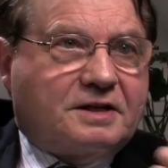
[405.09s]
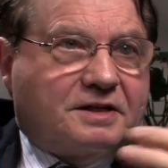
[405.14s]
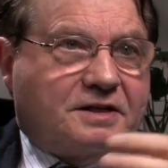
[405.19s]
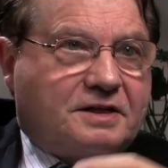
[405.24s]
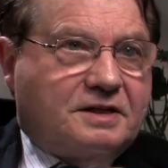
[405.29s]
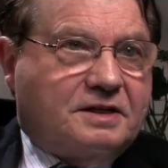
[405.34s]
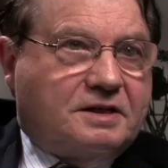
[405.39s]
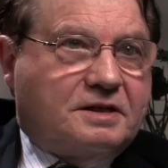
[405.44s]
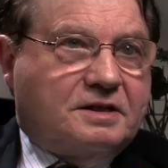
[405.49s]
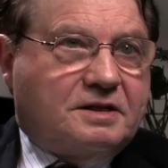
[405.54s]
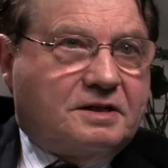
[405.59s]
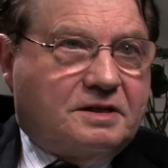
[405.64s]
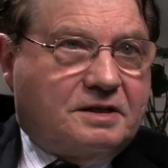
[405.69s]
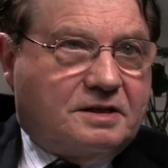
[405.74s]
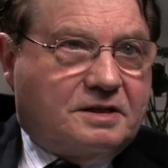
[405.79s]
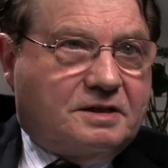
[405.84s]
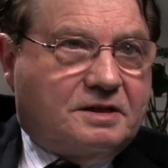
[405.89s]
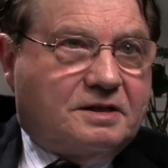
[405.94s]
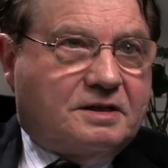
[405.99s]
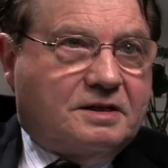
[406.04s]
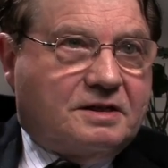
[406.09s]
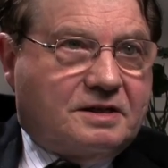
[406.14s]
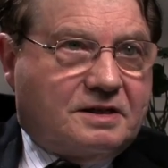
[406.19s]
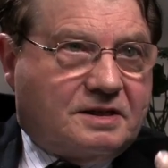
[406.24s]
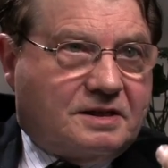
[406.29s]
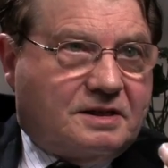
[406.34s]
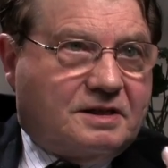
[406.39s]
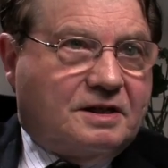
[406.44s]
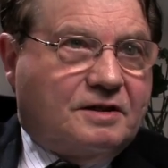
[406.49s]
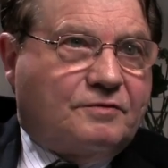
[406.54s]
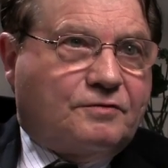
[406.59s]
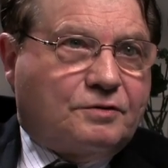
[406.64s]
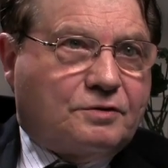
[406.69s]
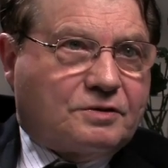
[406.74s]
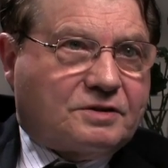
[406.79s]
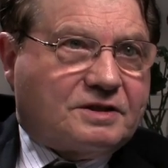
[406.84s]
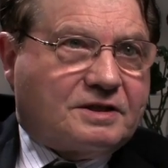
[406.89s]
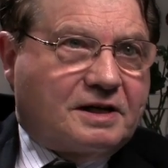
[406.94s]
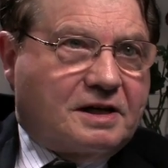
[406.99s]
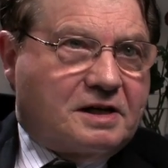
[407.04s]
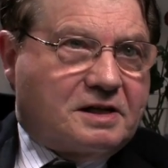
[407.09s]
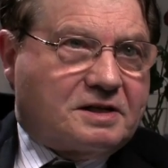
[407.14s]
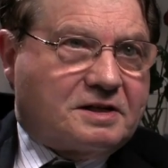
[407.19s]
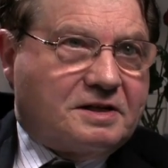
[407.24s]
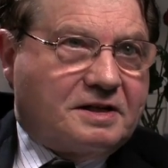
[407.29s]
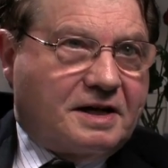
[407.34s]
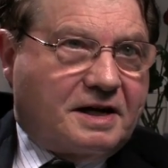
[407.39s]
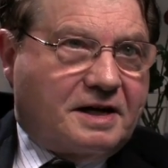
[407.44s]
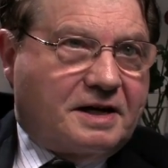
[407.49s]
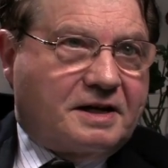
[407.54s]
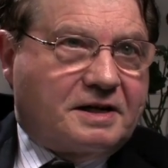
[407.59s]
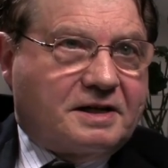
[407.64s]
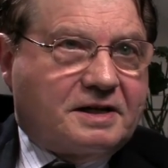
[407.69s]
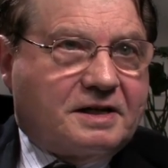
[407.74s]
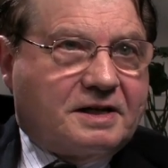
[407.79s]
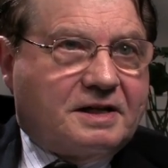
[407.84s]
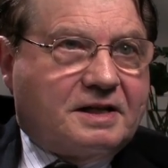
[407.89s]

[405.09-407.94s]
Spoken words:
the T4 cells die